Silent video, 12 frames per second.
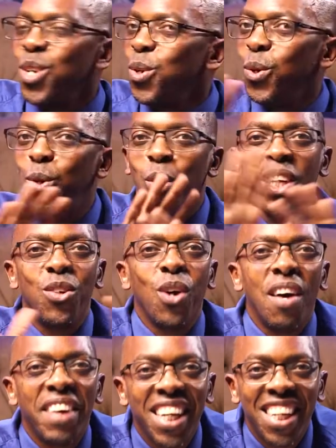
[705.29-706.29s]
You don't need to
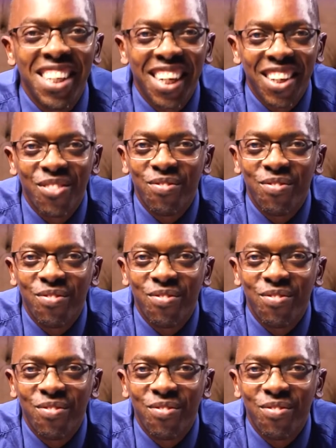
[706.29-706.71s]
have a kitchen.